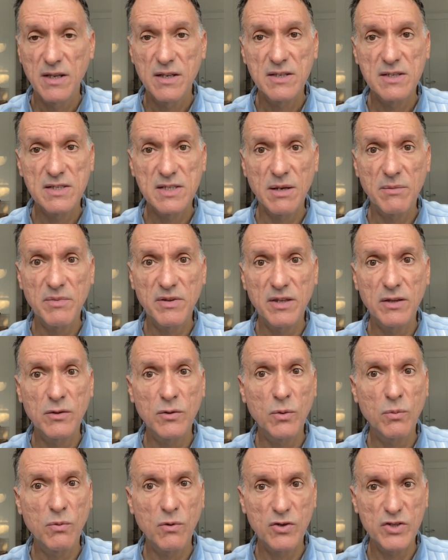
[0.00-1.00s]
something
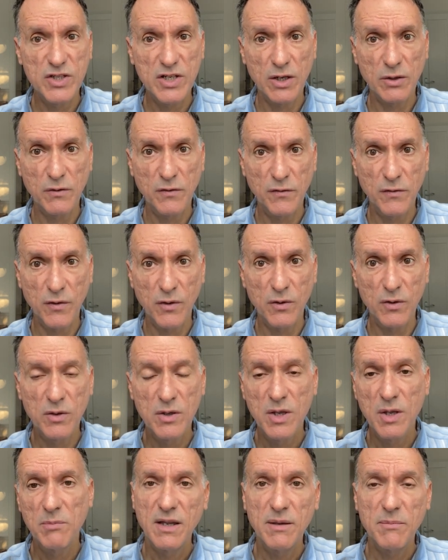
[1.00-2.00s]
to watch out for
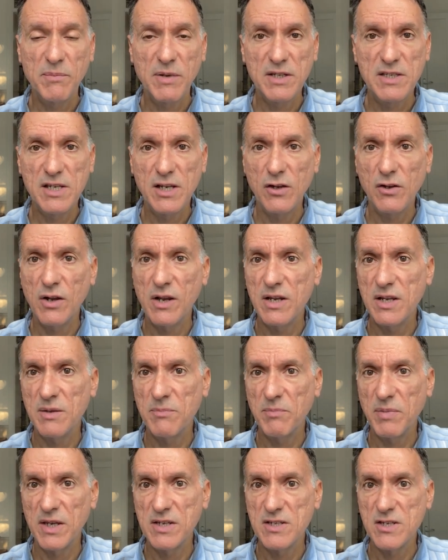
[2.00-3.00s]
particularly
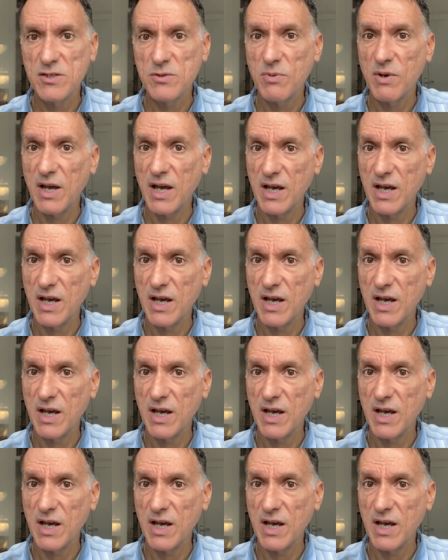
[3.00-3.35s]
in patients where